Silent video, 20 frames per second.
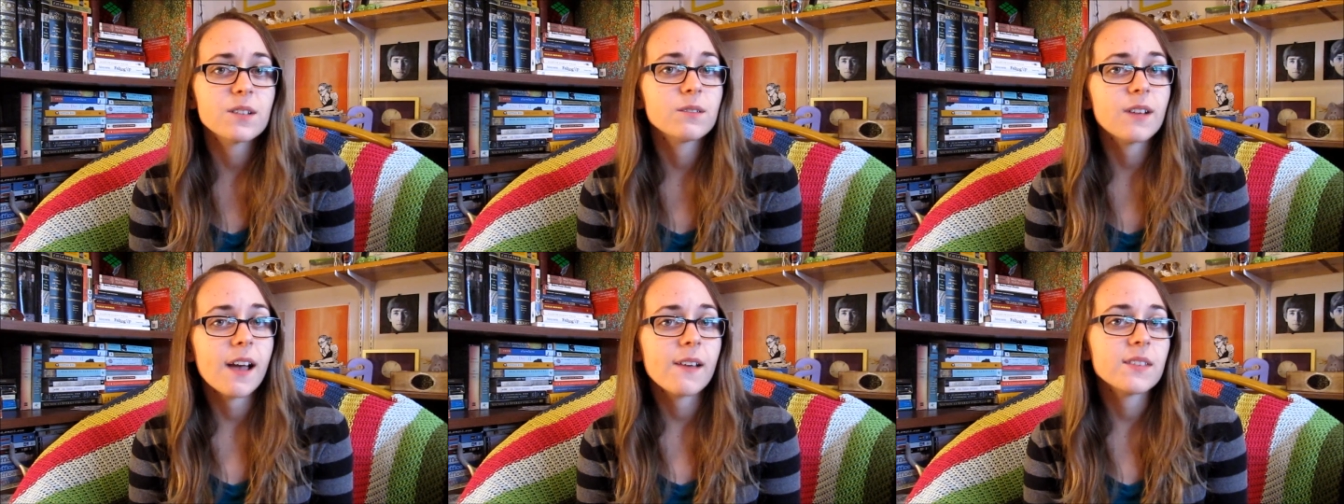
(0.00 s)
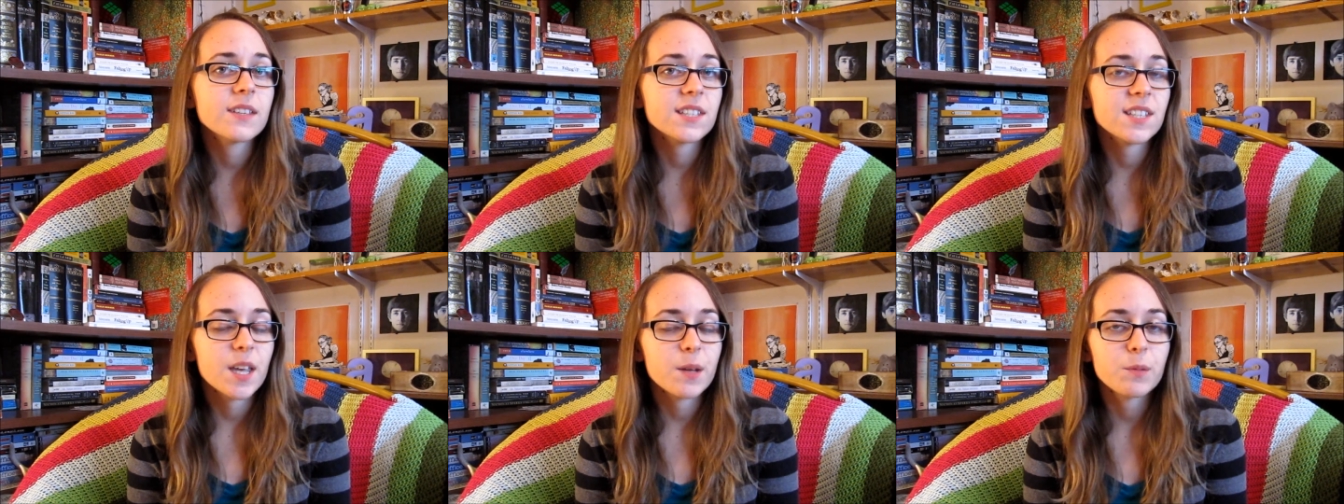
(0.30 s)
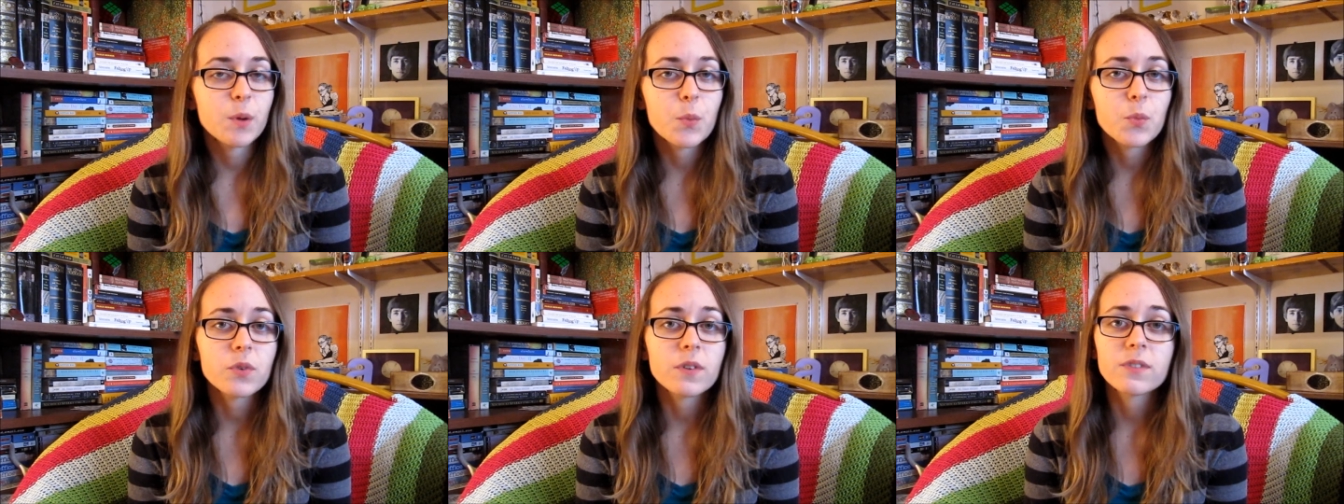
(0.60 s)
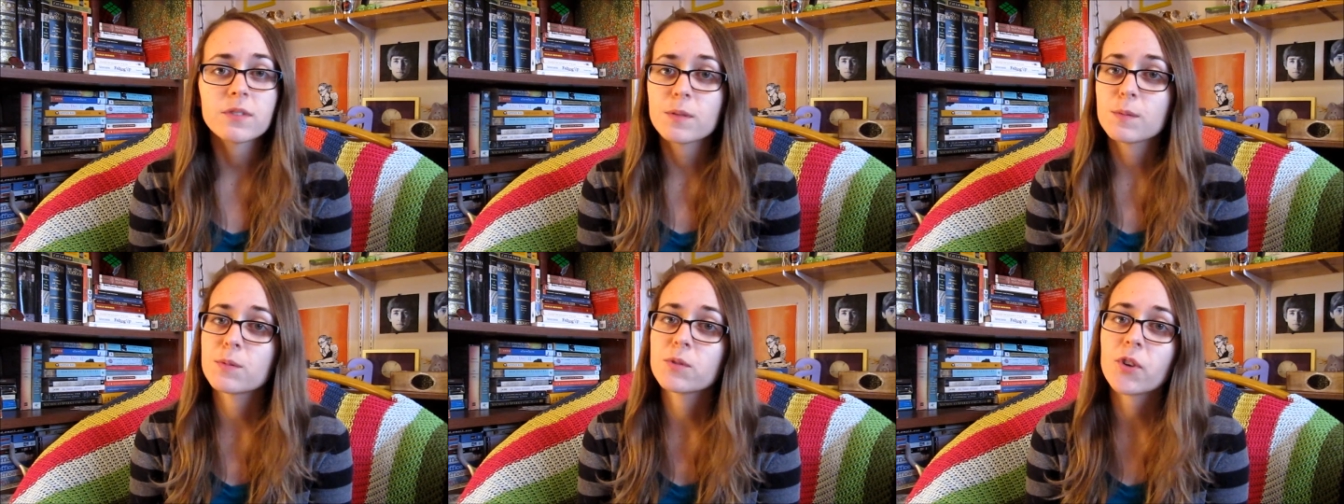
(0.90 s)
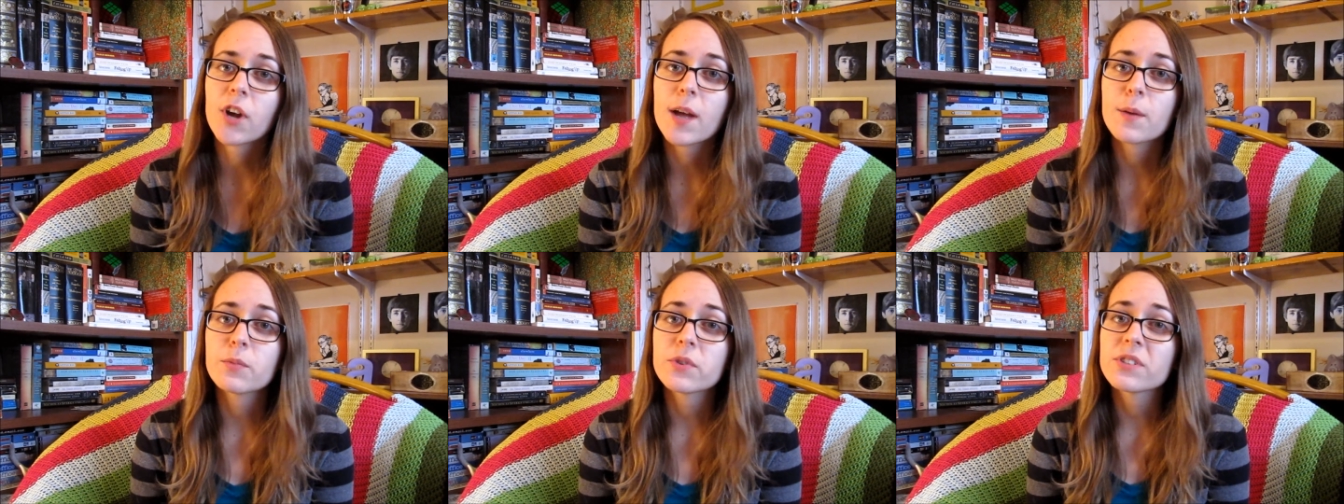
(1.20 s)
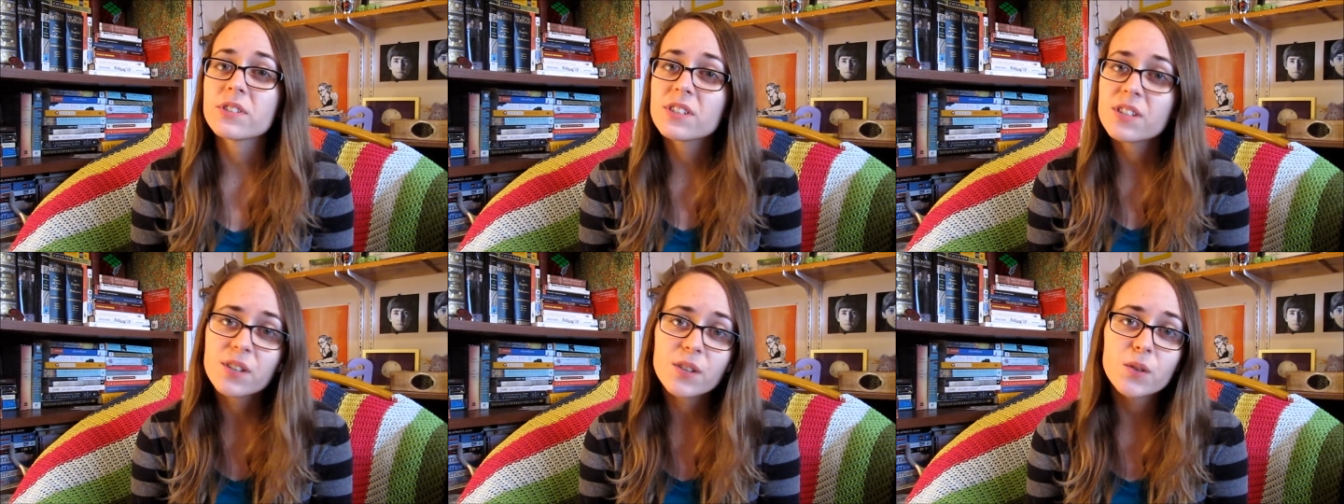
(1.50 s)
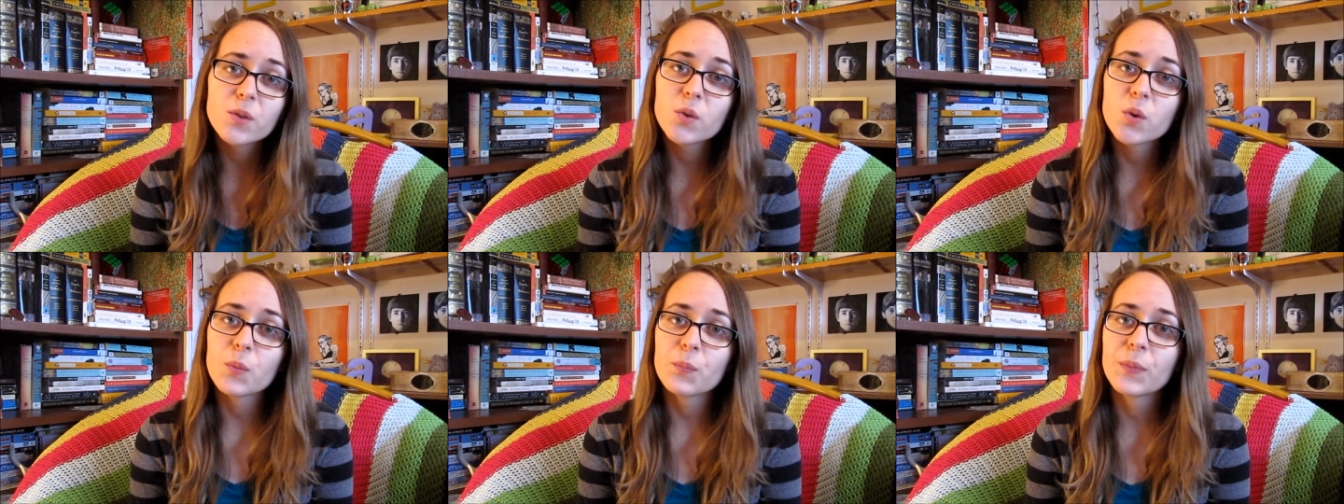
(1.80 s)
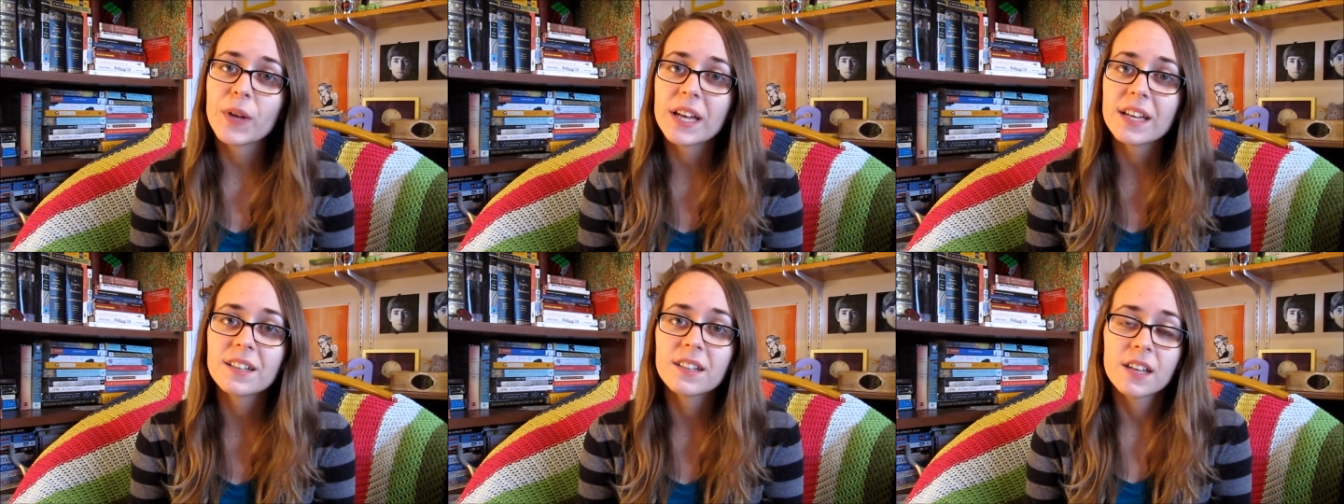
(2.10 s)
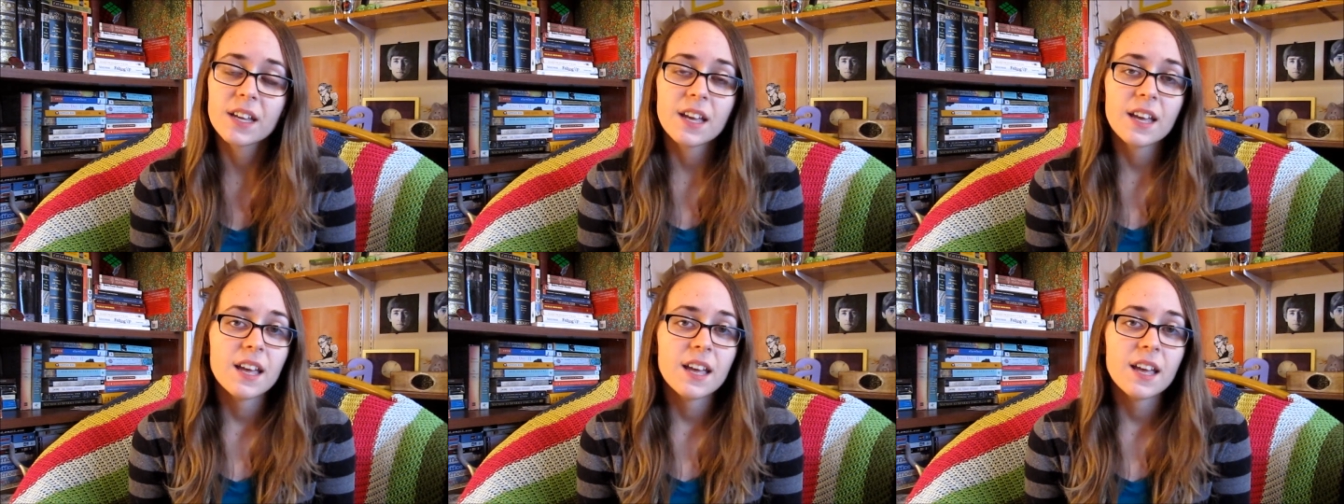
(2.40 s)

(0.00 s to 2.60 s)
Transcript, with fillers: around the same number of subscribers too, but